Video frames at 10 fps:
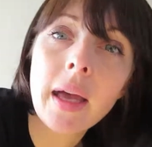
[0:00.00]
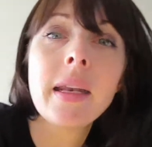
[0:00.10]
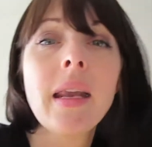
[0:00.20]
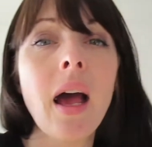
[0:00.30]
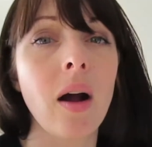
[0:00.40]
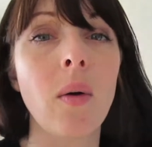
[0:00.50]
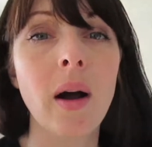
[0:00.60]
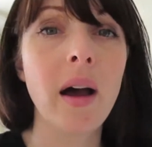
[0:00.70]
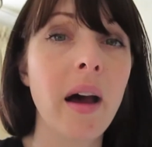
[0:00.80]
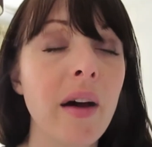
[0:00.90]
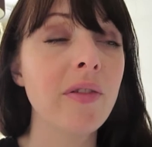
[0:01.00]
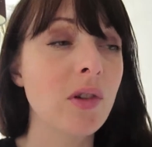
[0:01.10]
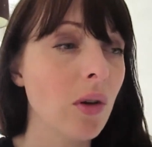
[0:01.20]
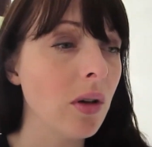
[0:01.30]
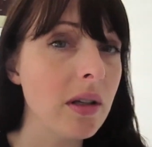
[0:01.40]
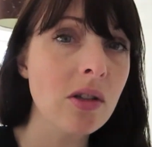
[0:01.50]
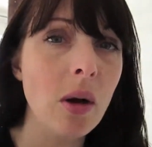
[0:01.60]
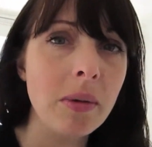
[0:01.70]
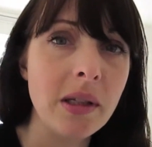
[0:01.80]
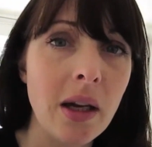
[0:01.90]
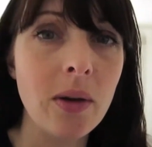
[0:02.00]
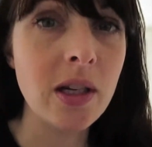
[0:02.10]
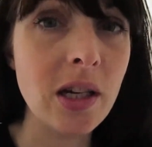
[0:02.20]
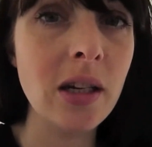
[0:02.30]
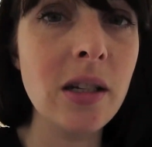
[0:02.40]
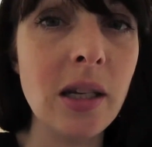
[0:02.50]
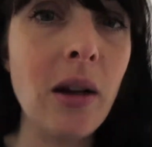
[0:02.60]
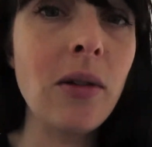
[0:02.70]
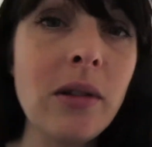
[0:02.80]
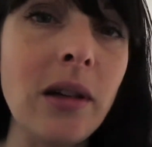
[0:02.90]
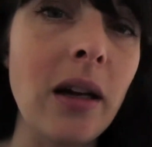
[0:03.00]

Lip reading: And now, after all this gobbledygook, you're dirty, hold